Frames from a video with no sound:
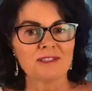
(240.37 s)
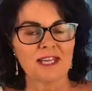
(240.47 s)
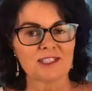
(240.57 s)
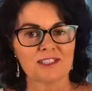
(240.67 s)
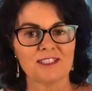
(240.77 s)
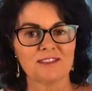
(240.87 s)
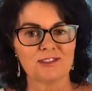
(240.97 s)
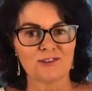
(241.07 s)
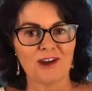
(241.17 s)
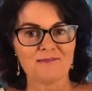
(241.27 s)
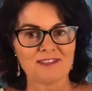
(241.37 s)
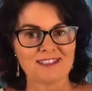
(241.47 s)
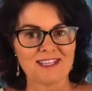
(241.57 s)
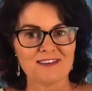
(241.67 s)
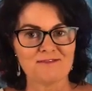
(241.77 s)
was actually in the driver's
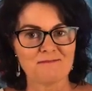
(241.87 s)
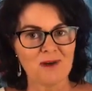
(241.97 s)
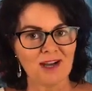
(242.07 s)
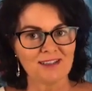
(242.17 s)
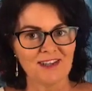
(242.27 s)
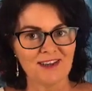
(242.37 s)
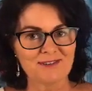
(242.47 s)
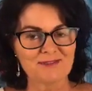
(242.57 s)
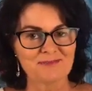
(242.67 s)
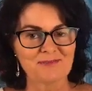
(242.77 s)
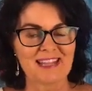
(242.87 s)
seat of my life,